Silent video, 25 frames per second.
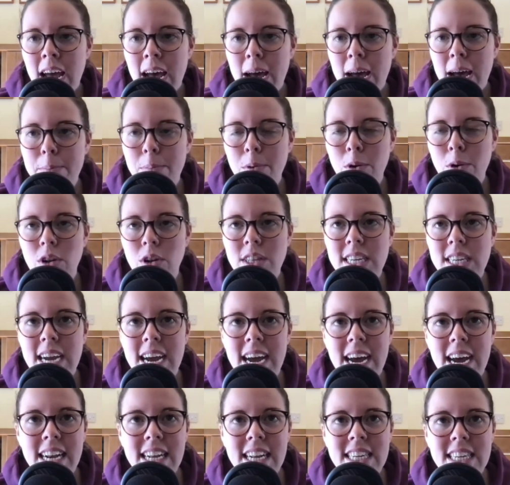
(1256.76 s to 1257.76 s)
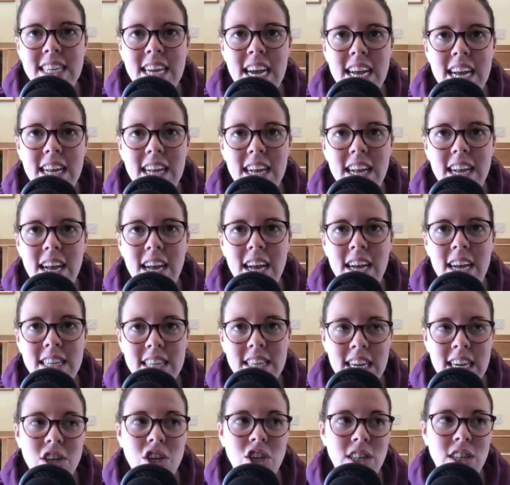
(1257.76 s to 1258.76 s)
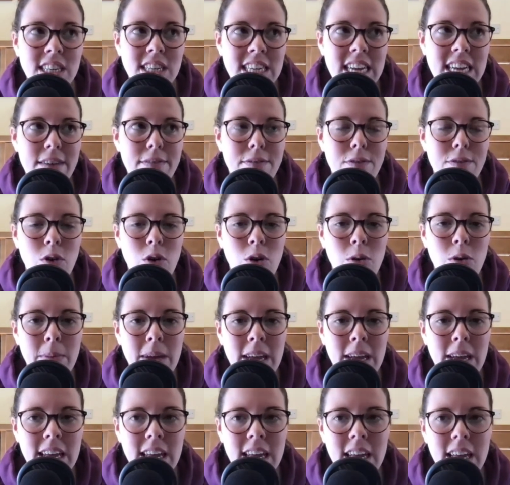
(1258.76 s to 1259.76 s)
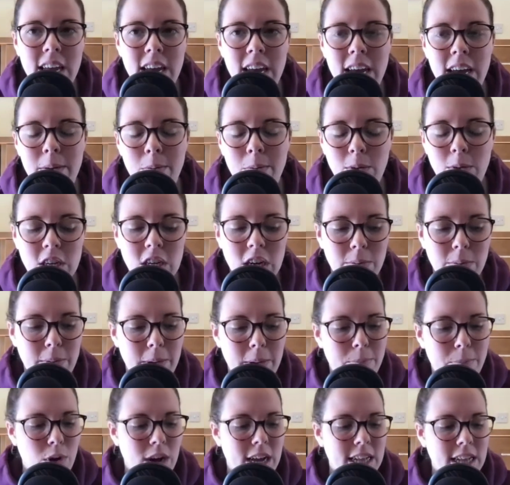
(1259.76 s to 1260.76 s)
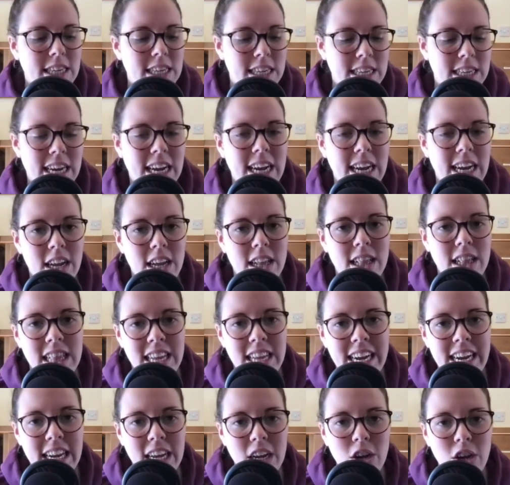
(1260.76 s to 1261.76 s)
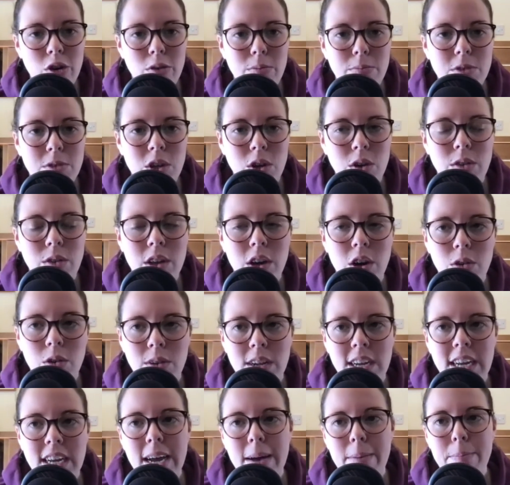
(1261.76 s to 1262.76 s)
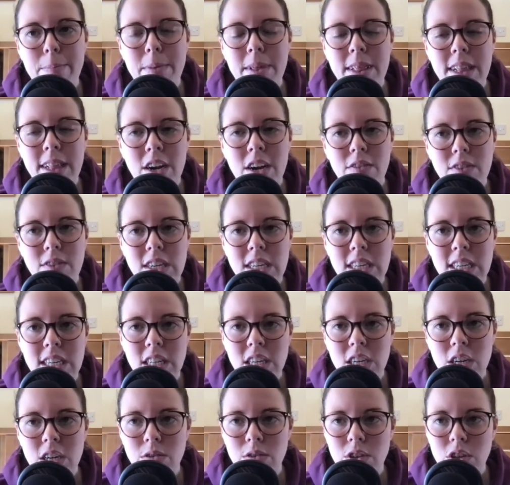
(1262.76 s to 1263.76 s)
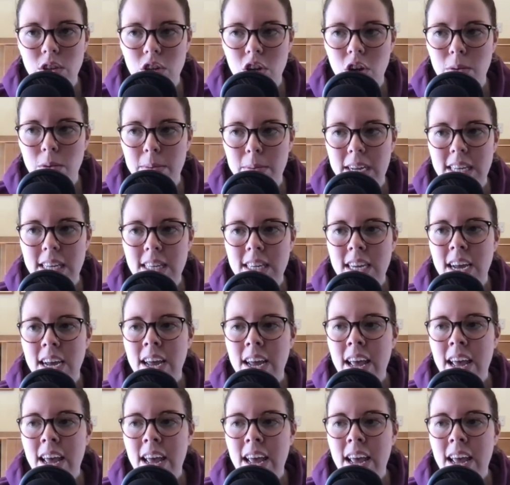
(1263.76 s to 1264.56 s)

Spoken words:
But I had a session set for me, which I'd been practicing leading up to the holding camp and then obviously to go on to commies.